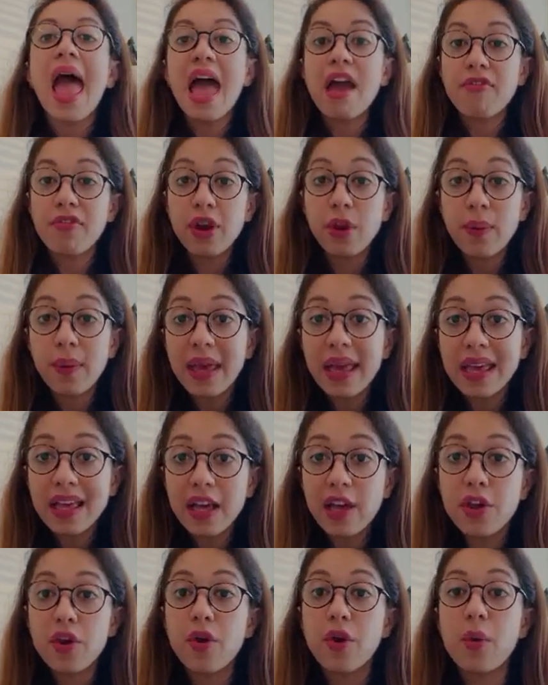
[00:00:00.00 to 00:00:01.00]
Every week,
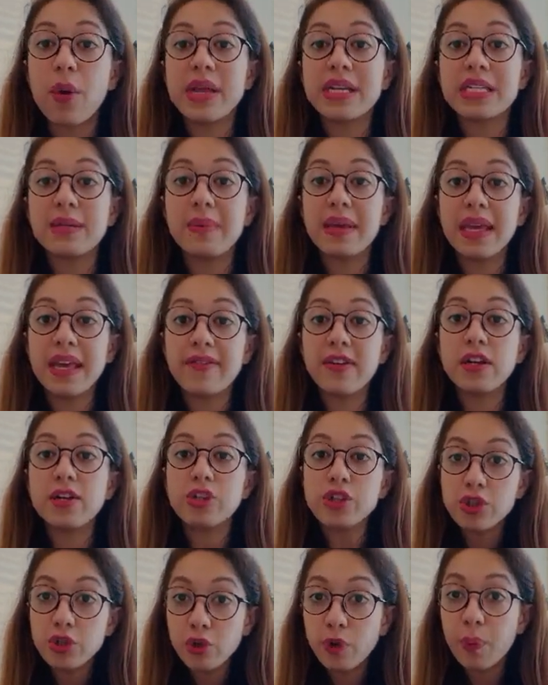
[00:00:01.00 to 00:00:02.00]
you're going to be
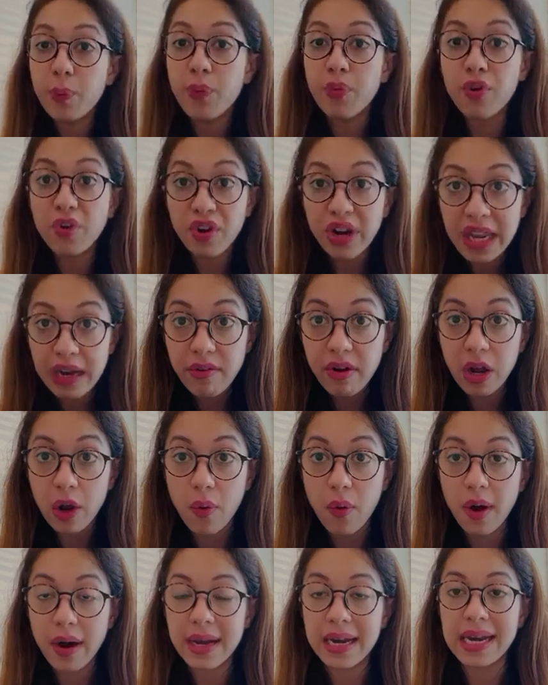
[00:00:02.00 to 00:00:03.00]
given 2
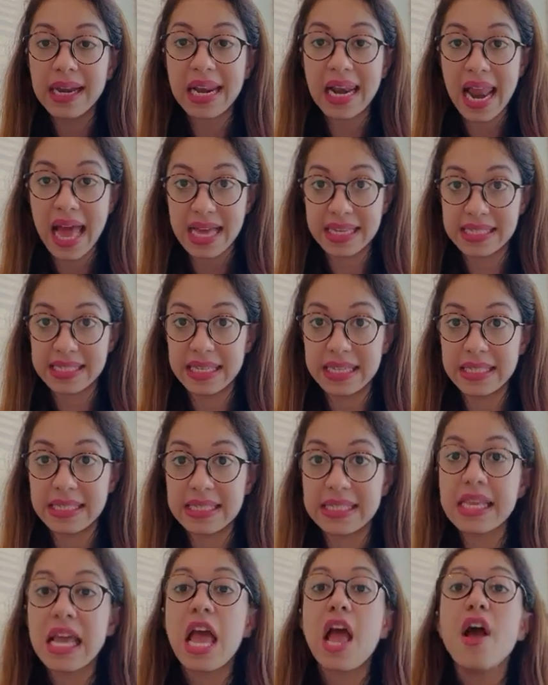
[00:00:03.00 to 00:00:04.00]
pre-recorded classes.